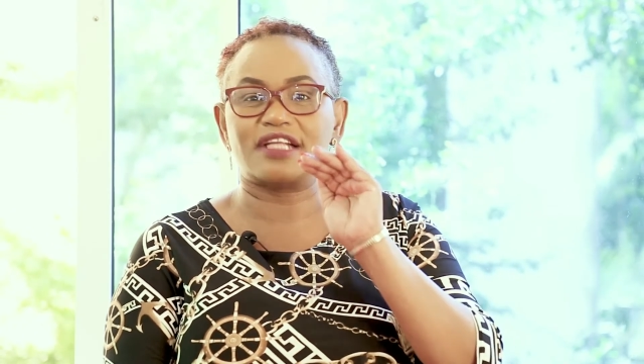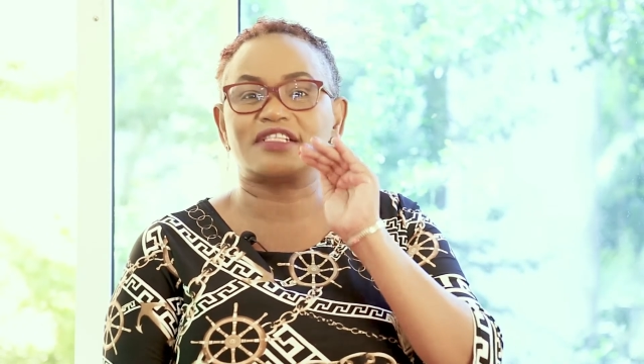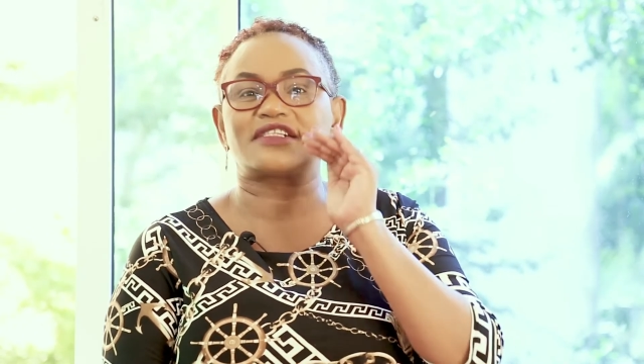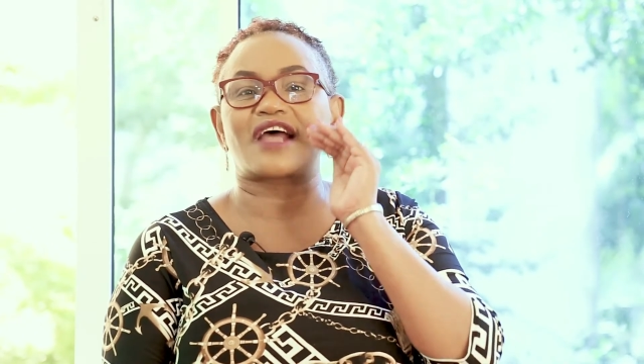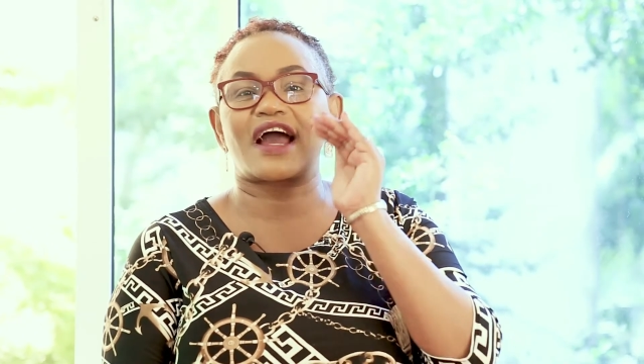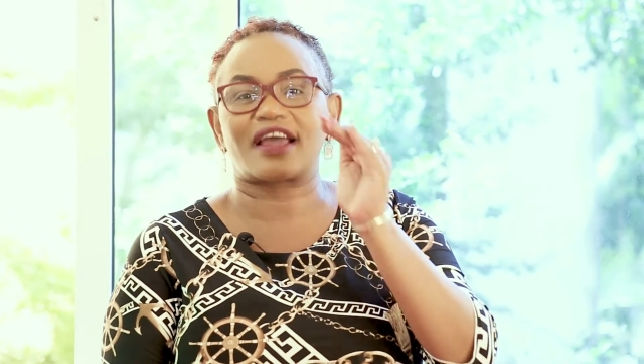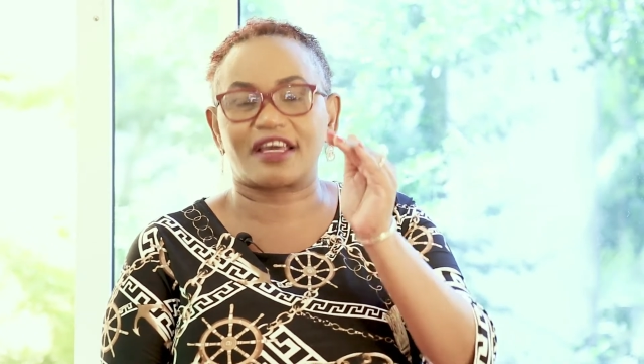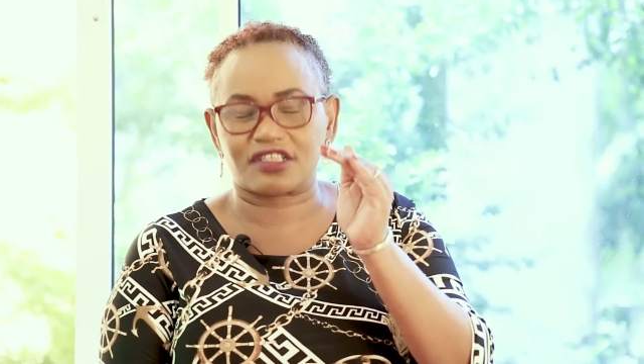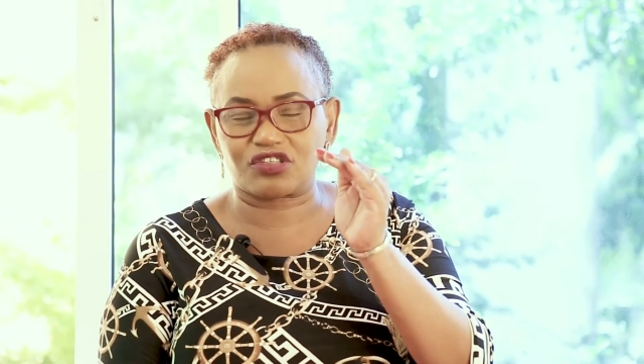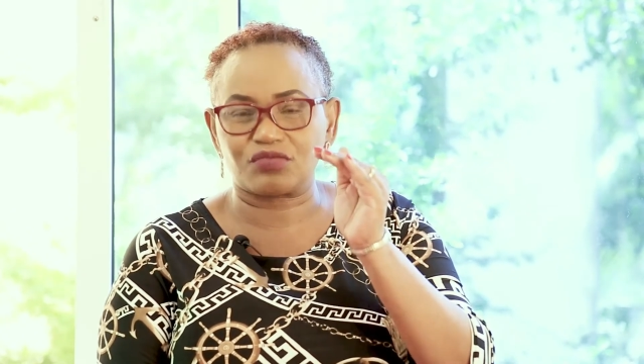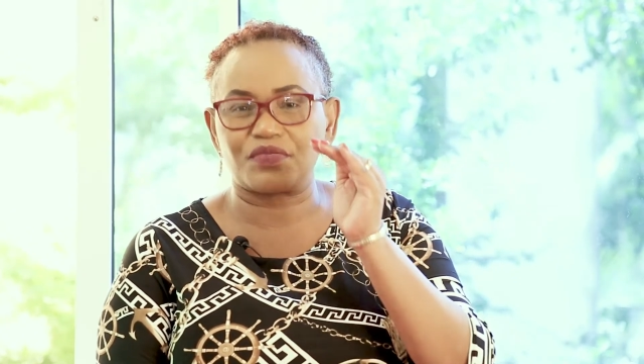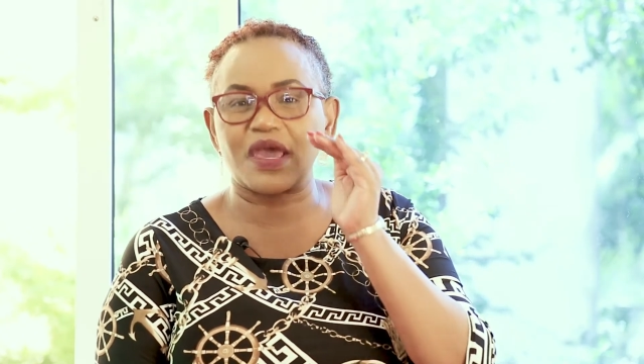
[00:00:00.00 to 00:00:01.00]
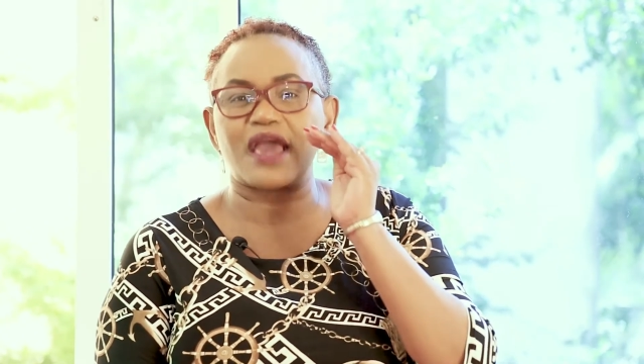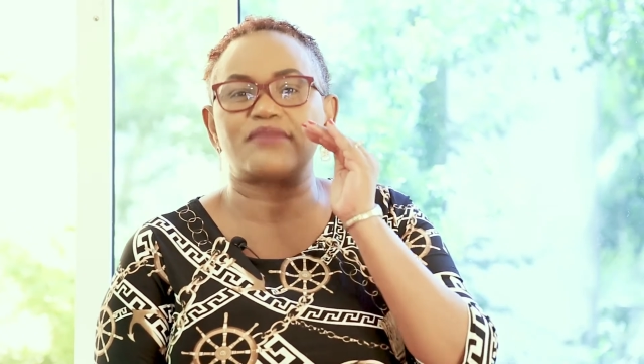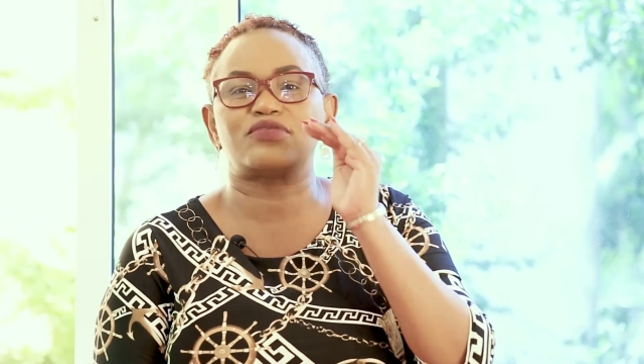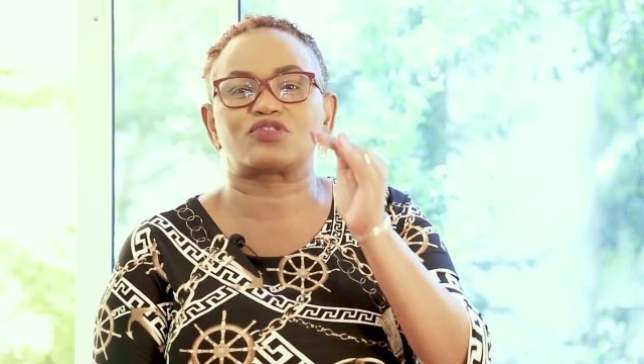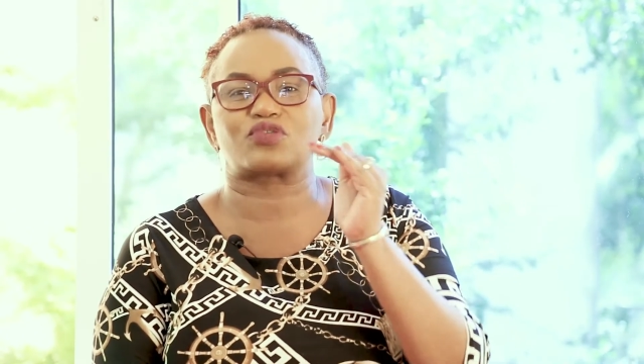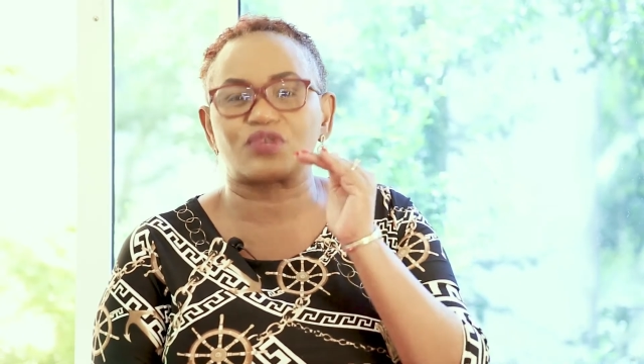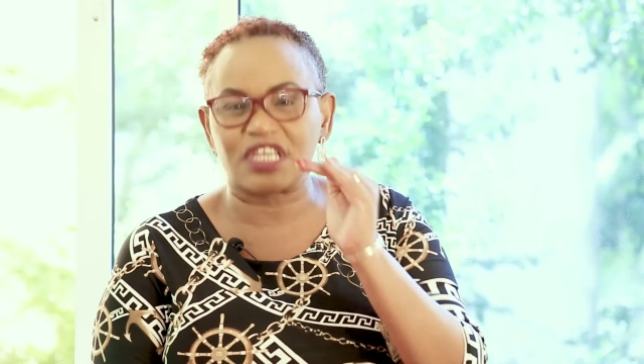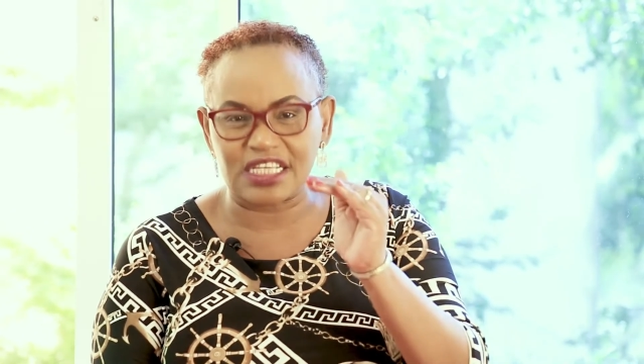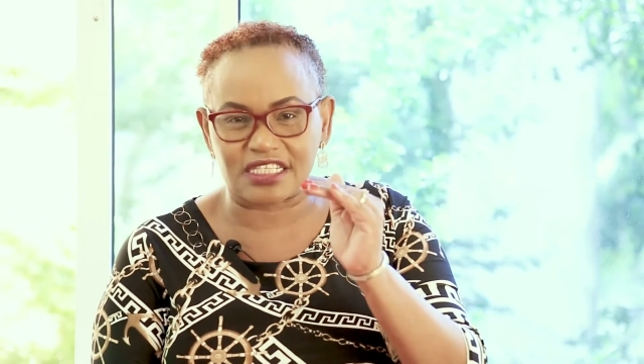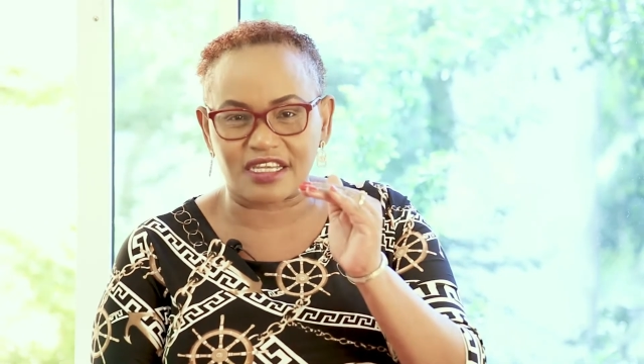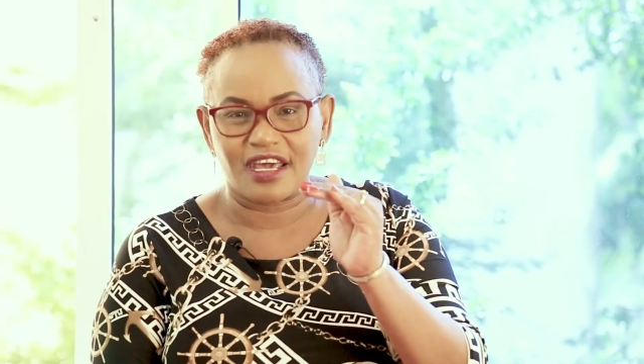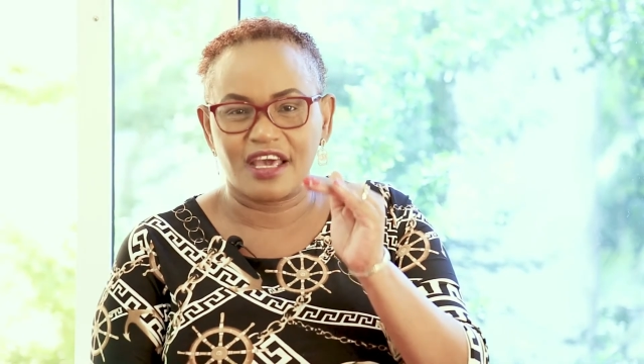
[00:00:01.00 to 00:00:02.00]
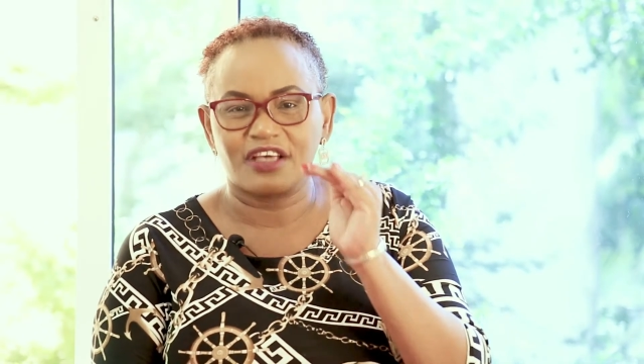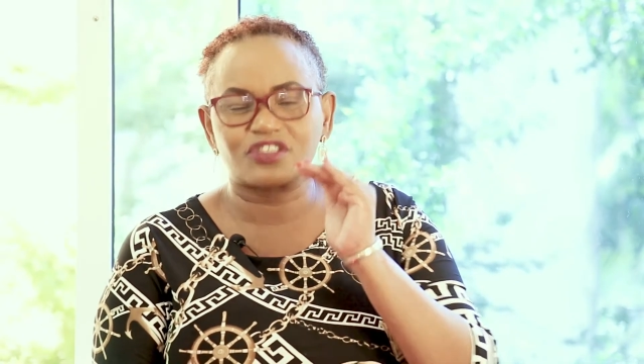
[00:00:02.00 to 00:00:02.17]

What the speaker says: and target to be able to hit.